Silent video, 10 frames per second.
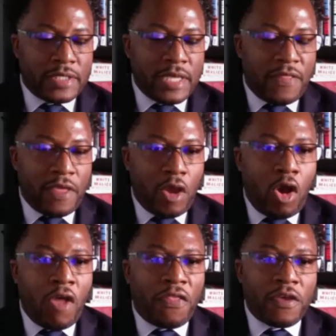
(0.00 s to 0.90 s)
that the
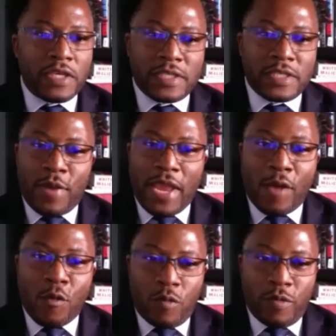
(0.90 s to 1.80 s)
author is a
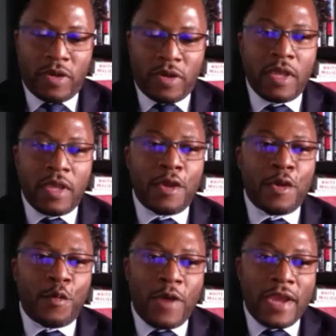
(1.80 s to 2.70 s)
Black woman
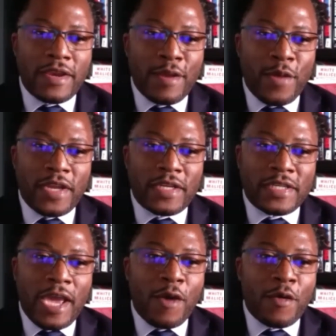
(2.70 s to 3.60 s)
writing about a
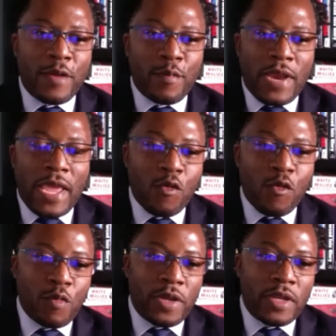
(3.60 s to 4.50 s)
towering Black
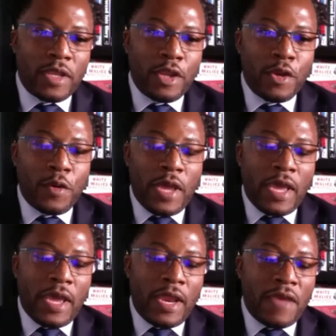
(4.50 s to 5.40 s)
woman.
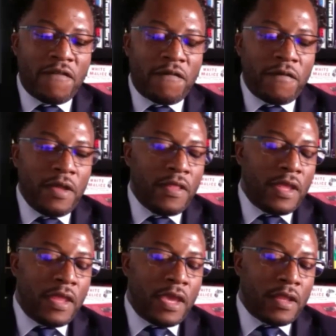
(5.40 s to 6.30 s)
And I feel
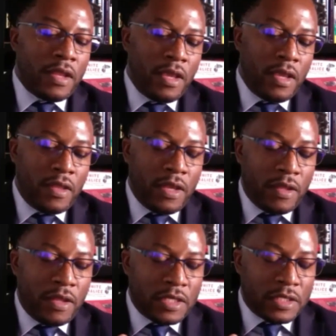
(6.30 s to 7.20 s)
that
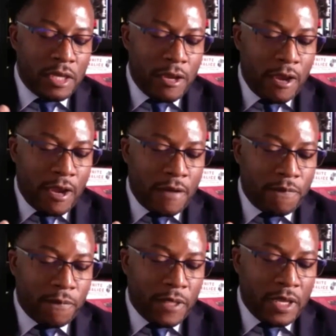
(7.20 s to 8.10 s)
there's
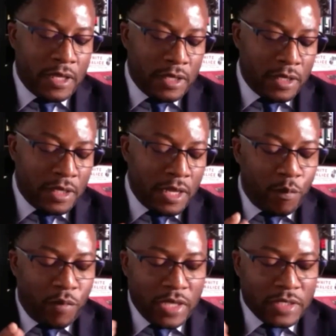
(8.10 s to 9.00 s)

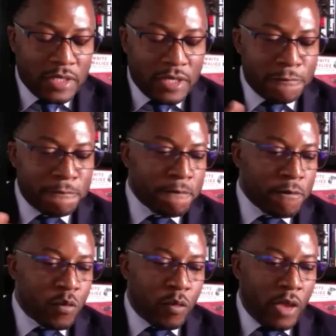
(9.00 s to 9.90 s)
that brings in
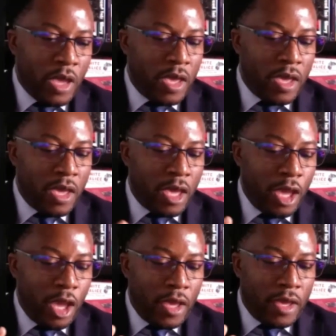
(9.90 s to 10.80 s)

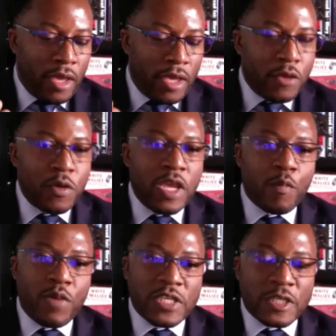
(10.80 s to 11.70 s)
a
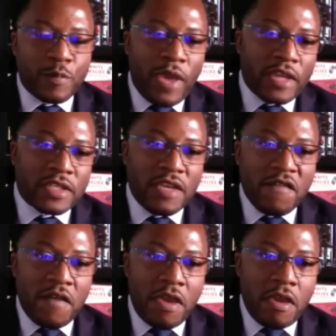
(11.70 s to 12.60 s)
unique
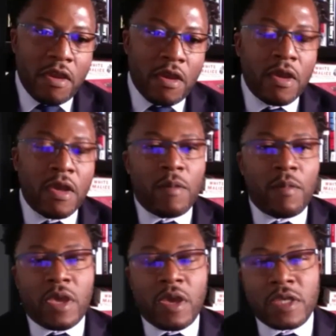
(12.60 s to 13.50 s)
perspective here,
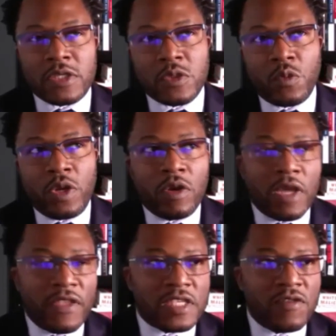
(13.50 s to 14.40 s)
because when we look
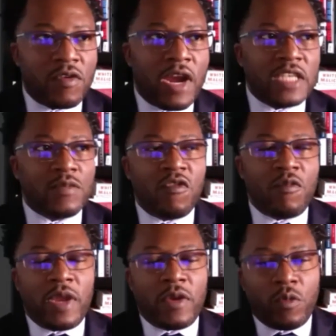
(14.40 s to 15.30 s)
at the civil rights
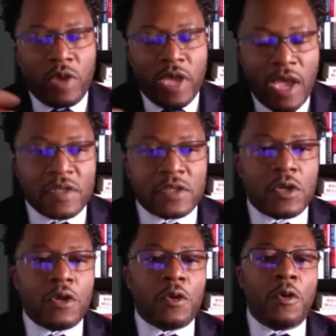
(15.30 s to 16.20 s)
movement, we have this
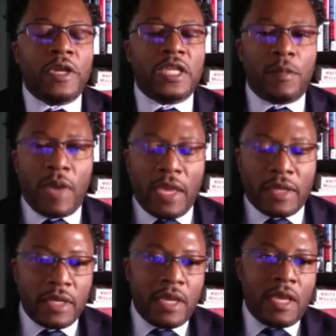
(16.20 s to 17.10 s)
ongoing
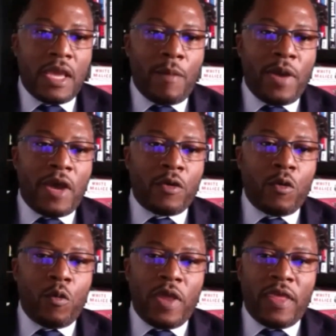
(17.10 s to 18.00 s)
debate about
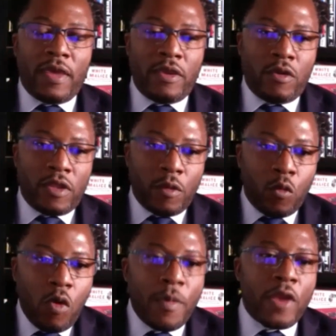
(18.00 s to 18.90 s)
whether the
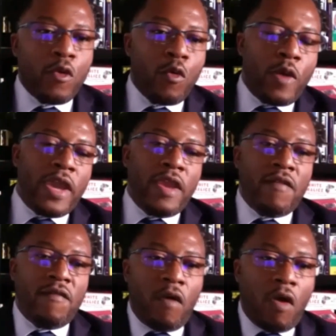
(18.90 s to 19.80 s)
women who were
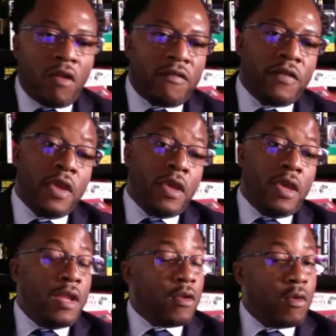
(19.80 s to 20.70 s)
involved,
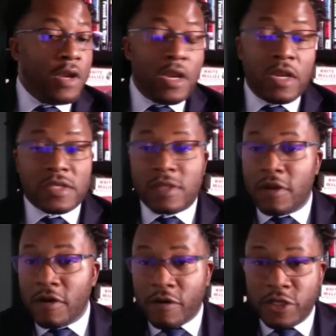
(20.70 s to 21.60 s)
including in the
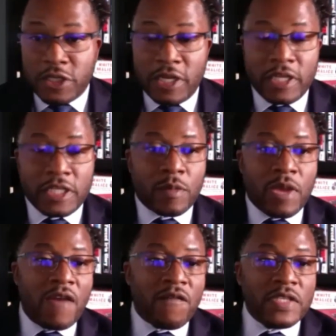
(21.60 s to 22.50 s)
Southern Christian Leadership
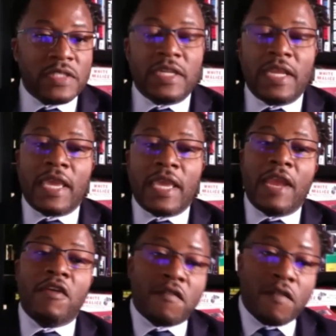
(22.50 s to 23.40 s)
Conference, did they get
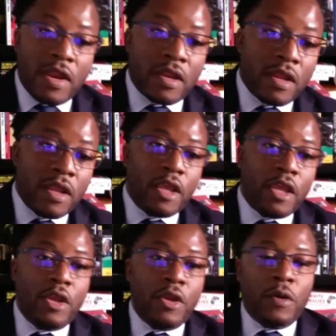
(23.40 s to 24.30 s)
enough credit?
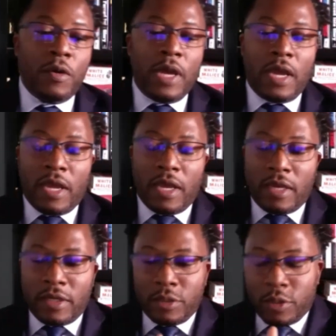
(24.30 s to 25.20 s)

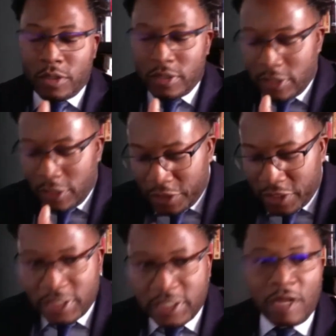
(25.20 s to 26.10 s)

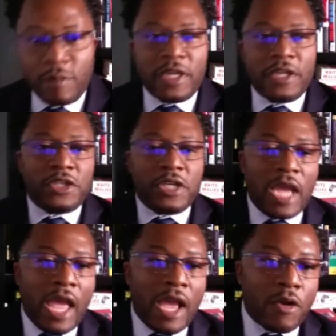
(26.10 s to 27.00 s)
Dorothy Tillman in
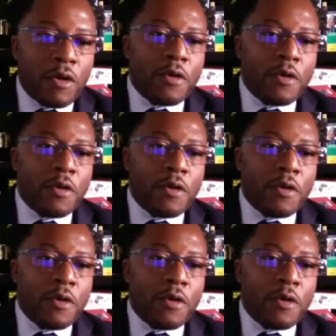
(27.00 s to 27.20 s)
Chicago,